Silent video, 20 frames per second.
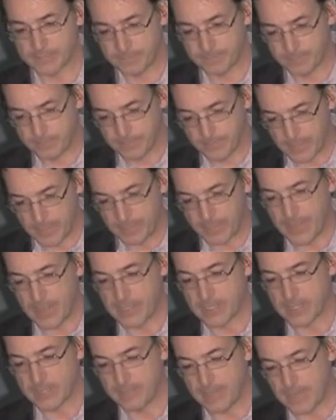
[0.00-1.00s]
The
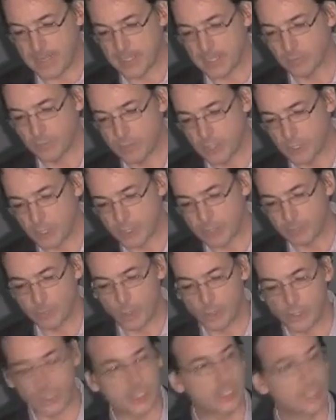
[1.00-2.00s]
U.S. Defense
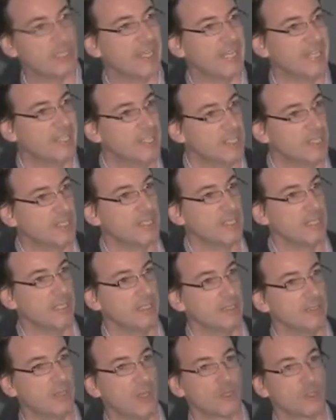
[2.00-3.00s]
Advanced Research
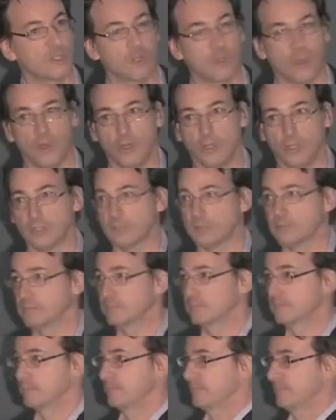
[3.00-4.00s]
Projects Agency,
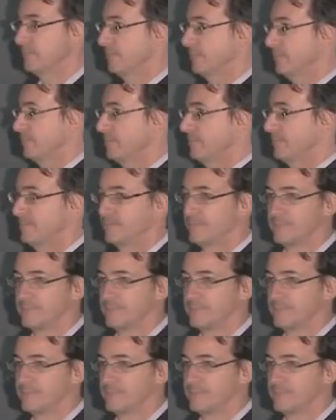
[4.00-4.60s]
also called